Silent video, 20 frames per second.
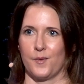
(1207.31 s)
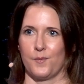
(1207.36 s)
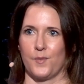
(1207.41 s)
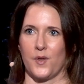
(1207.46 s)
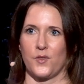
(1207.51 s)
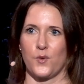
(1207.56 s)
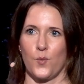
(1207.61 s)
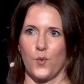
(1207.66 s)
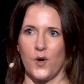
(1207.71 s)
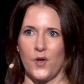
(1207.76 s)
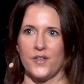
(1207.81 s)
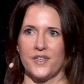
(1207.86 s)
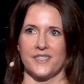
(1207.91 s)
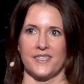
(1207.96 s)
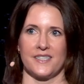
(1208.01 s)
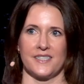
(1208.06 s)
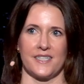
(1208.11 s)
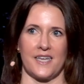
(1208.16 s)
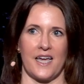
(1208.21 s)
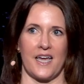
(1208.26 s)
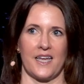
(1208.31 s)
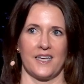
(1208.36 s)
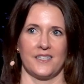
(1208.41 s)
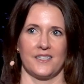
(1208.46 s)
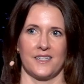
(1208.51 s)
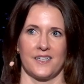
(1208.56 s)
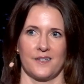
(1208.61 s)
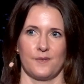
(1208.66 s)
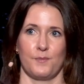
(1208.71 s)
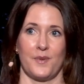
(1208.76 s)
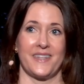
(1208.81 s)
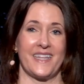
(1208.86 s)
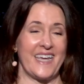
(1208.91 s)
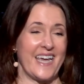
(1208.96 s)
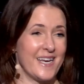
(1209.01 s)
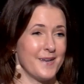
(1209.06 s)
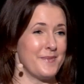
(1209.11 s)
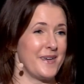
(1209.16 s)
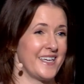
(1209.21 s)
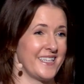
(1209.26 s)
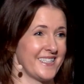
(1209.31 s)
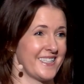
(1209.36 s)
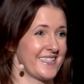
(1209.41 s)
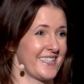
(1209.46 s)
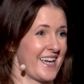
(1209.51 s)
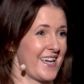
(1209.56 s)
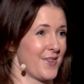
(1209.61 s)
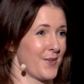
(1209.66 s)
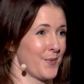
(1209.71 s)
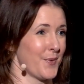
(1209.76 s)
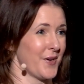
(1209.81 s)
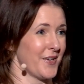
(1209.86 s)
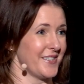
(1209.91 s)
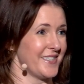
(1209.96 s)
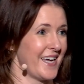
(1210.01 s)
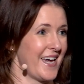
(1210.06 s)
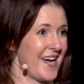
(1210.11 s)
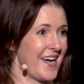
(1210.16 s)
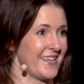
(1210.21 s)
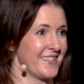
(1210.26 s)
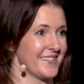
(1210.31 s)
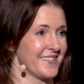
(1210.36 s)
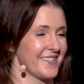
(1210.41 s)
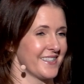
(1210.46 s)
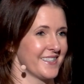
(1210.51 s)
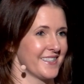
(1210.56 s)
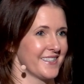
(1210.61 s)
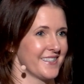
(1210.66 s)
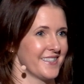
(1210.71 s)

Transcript: but the world is assigned, but the enemy has assigned the world to us.